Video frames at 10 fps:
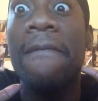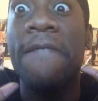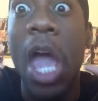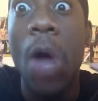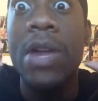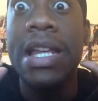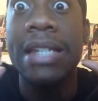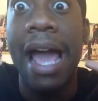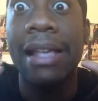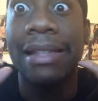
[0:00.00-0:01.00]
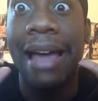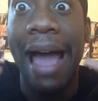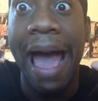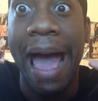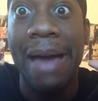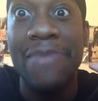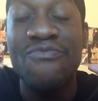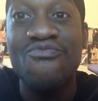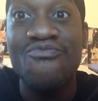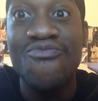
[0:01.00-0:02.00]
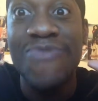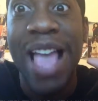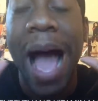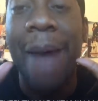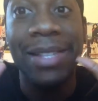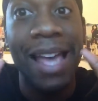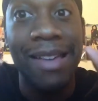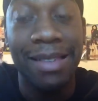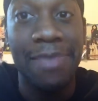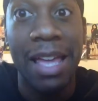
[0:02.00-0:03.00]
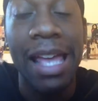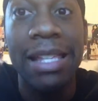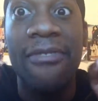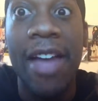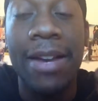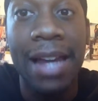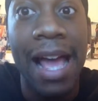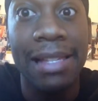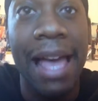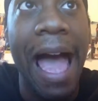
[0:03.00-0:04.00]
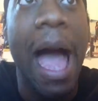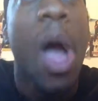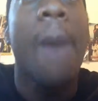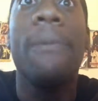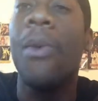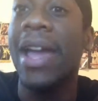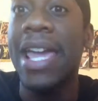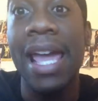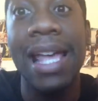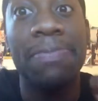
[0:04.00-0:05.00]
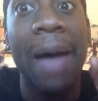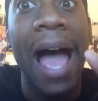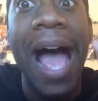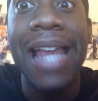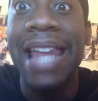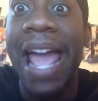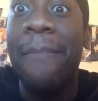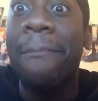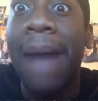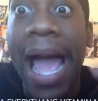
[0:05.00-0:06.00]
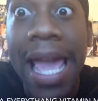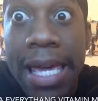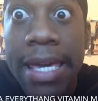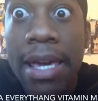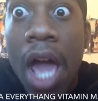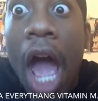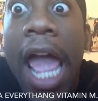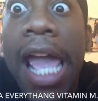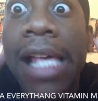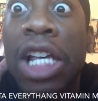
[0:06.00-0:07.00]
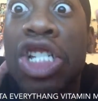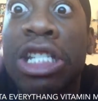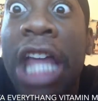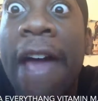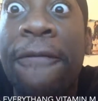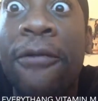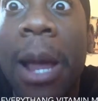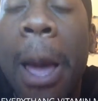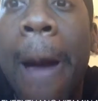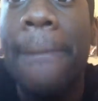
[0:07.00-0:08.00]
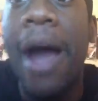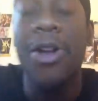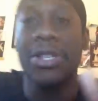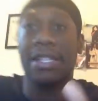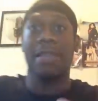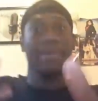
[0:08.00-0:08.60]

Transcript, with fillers: very nice guy. I'm going to tell you something. He's a very nice guy. But when he gets behind that mic, he is a different person. Let